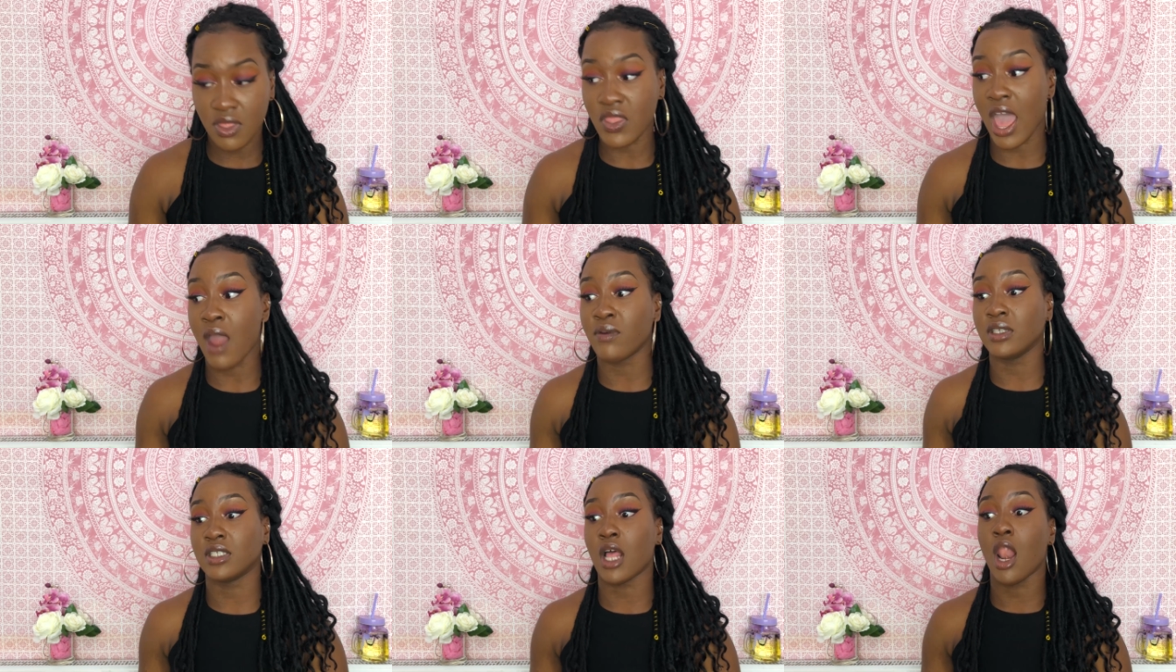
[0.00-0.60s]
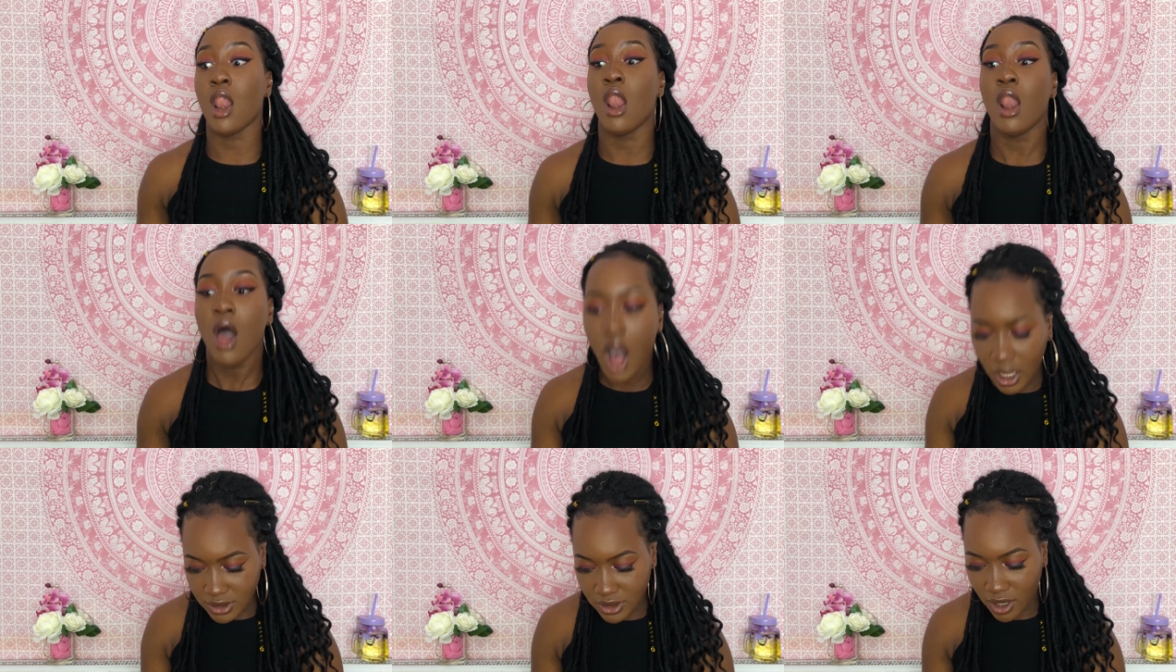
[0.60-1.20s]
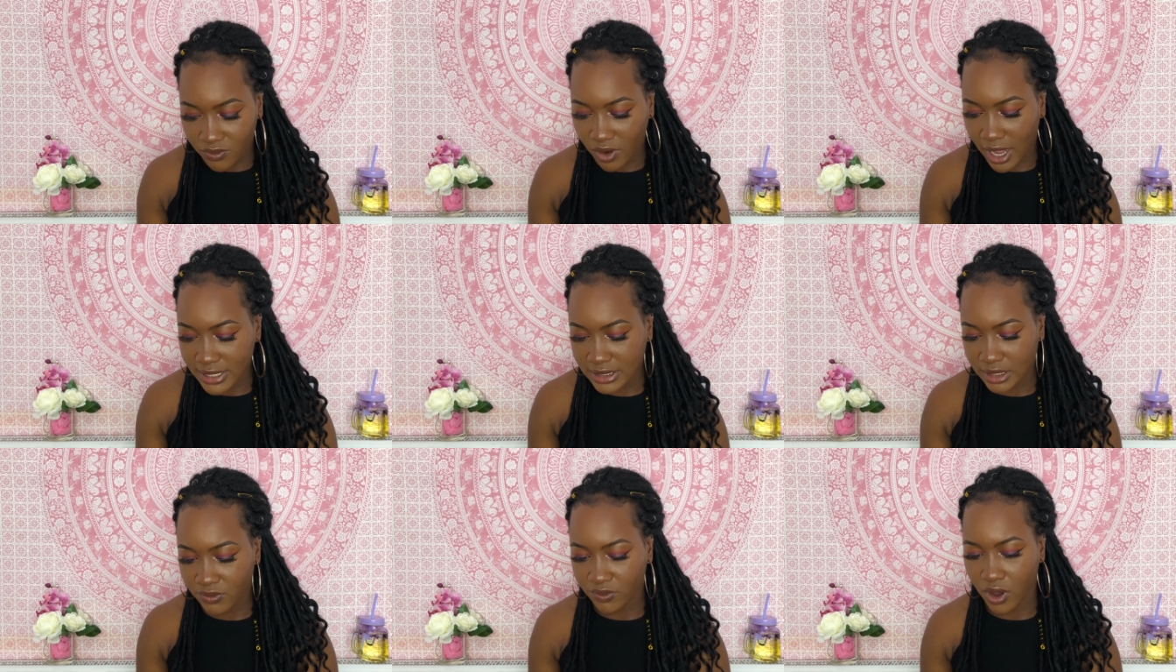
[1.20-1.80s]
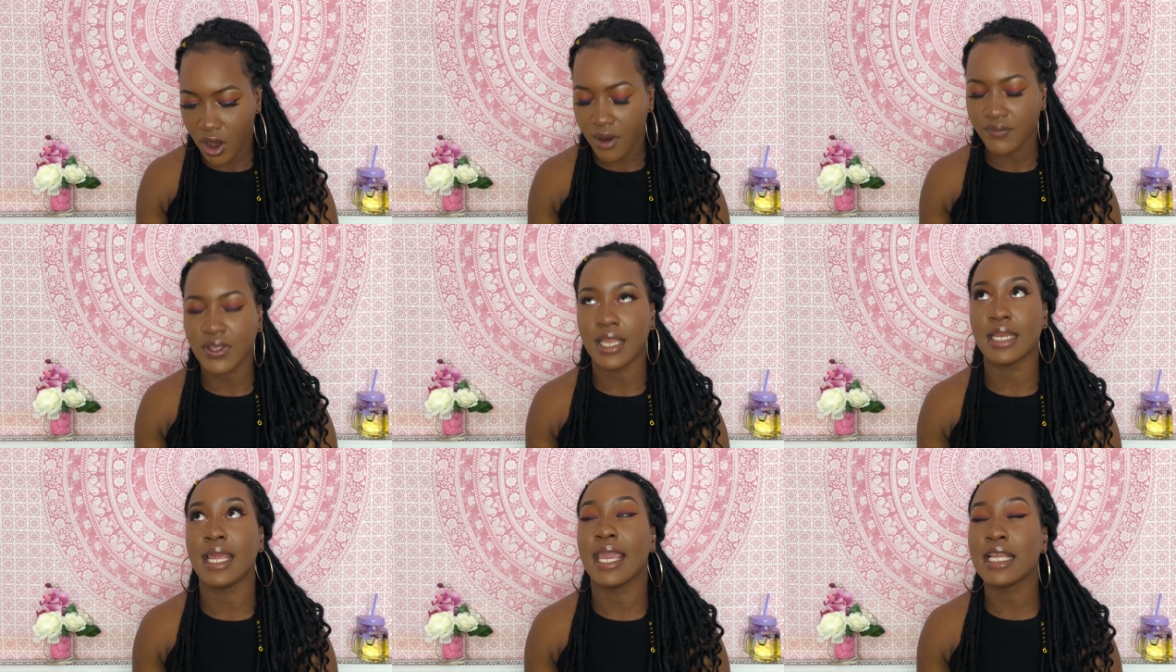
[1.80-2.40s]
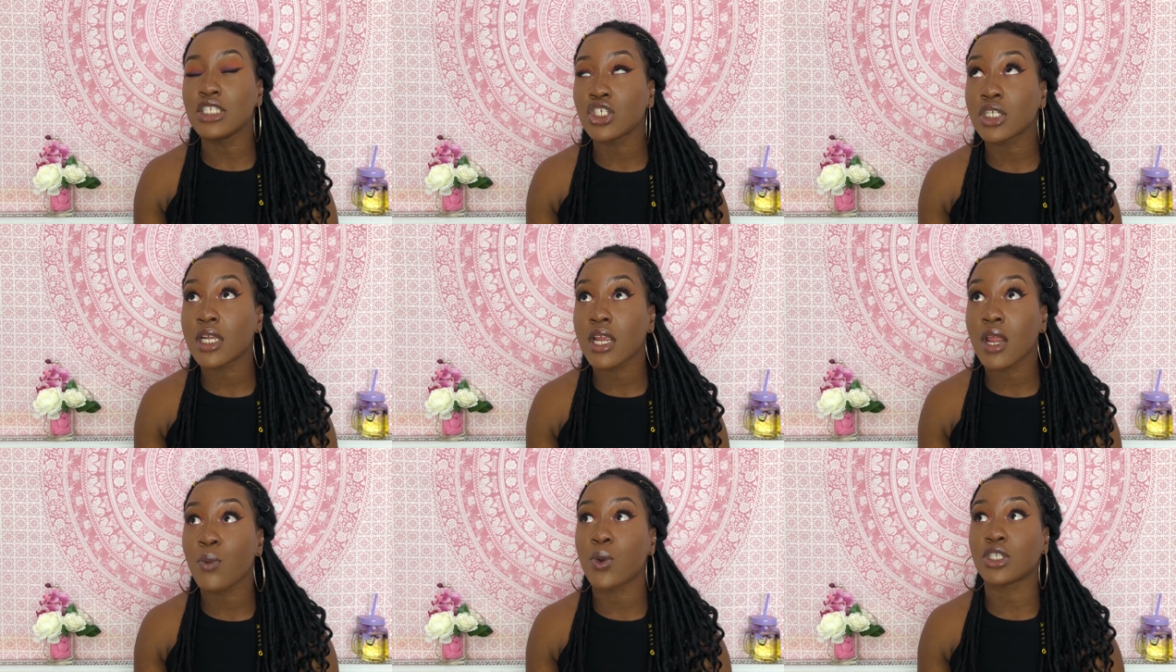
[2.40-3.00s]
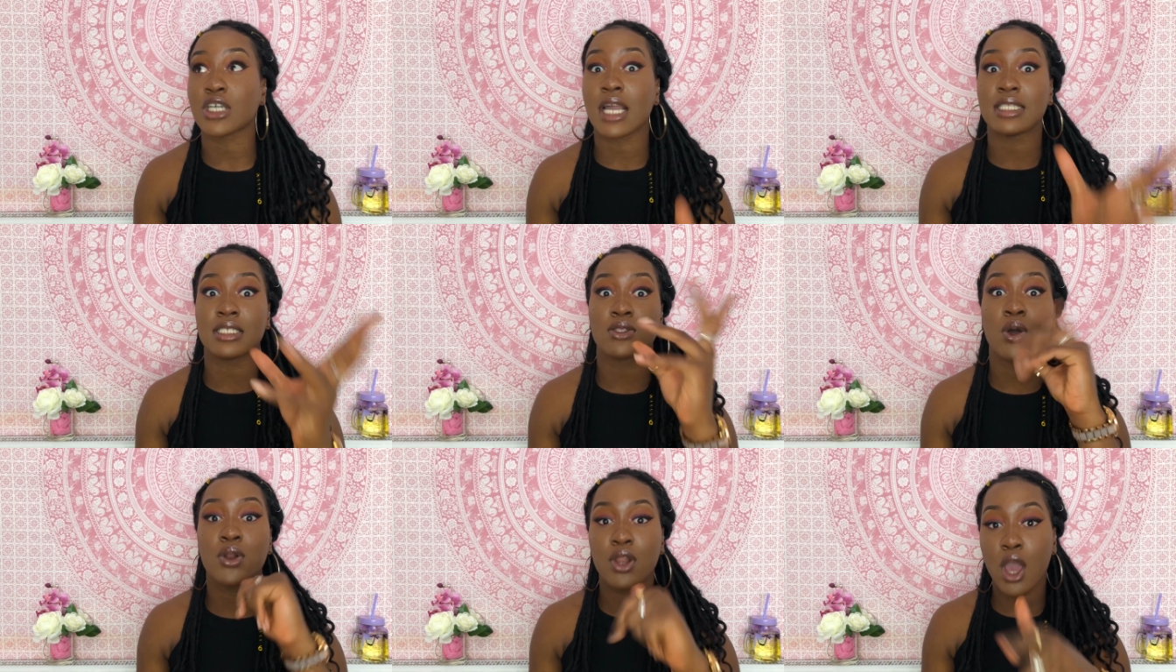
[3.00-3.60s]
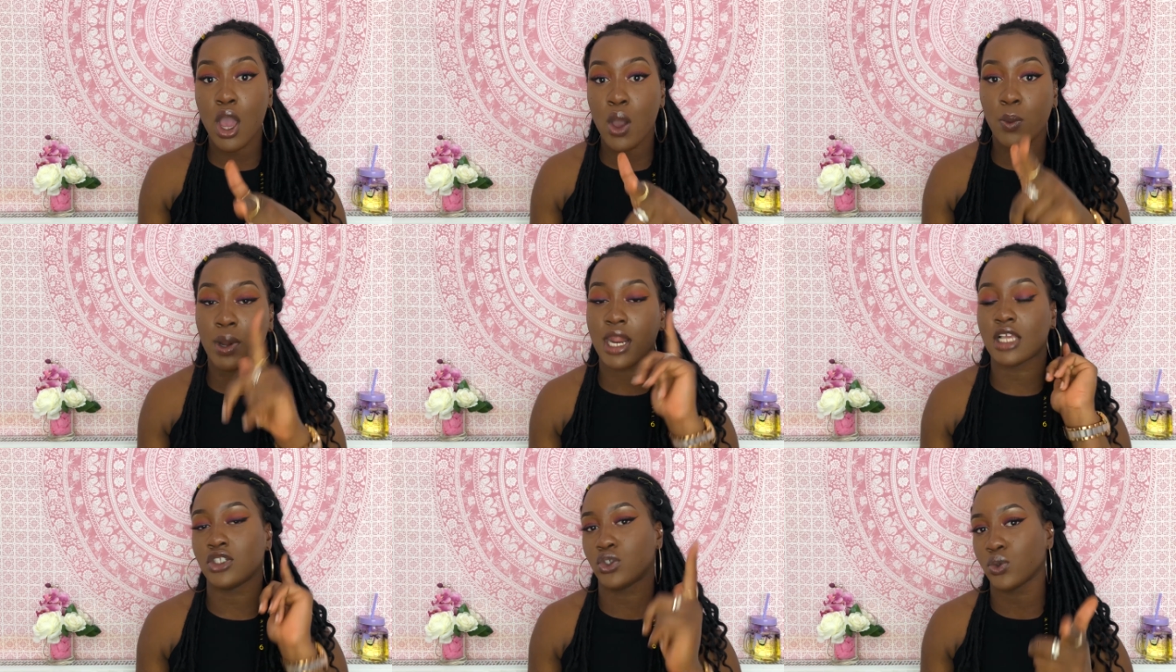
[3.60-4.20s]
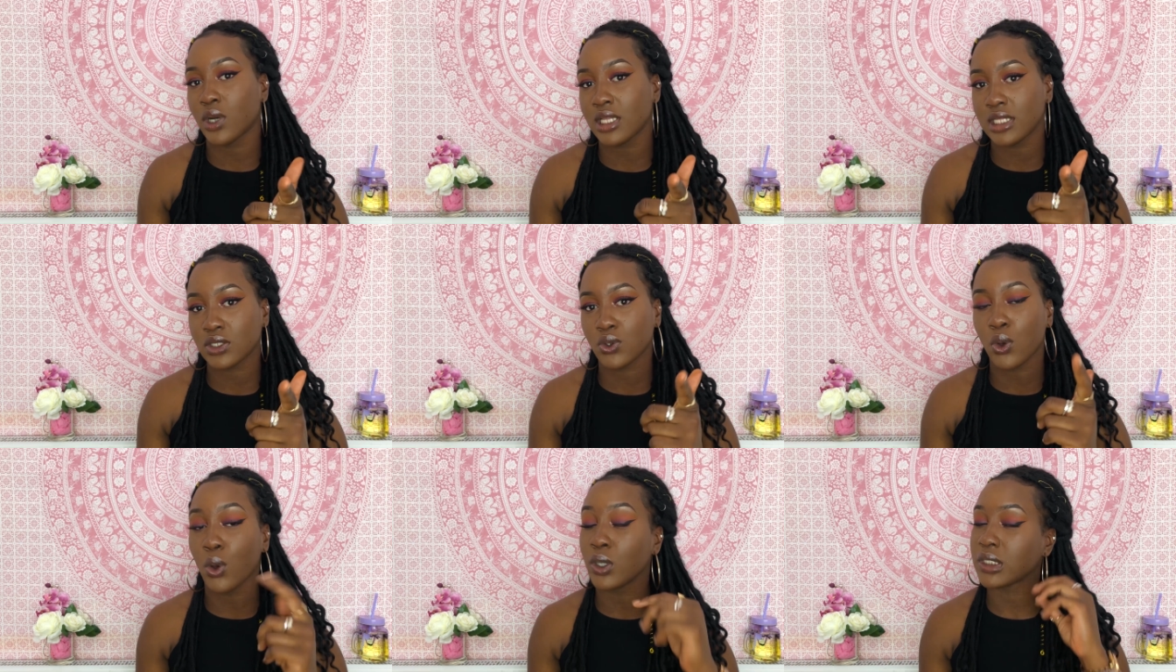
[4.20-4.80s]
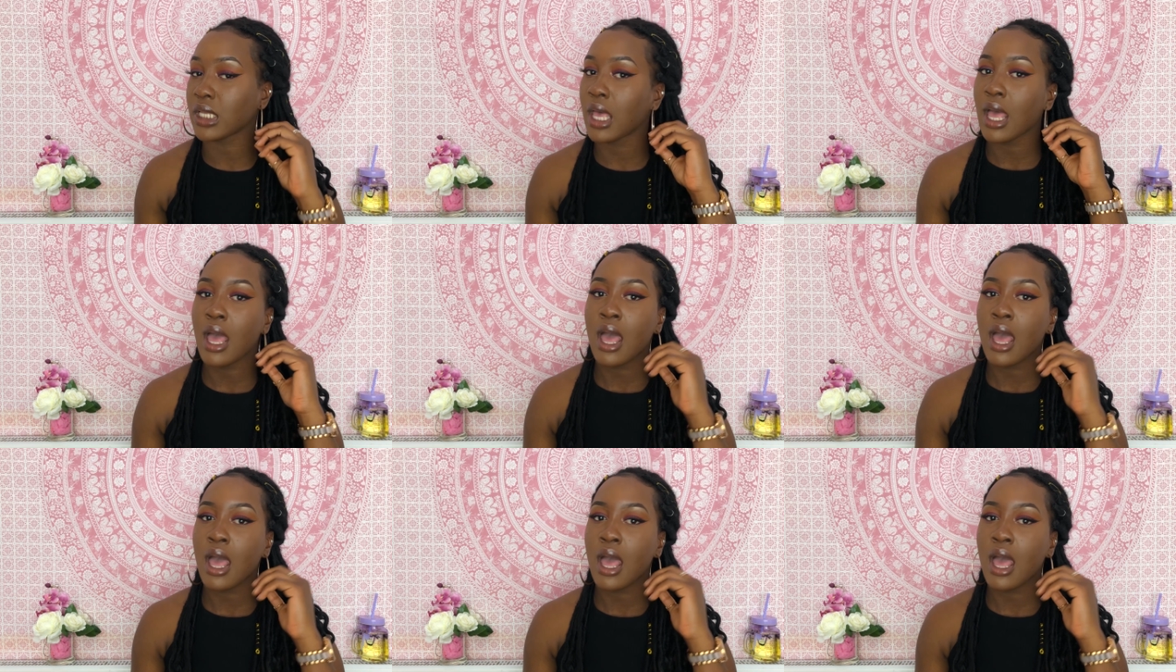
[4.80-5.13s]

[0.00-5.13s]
There is a lot of writing involved in engineering, which I did not know when I joined this course,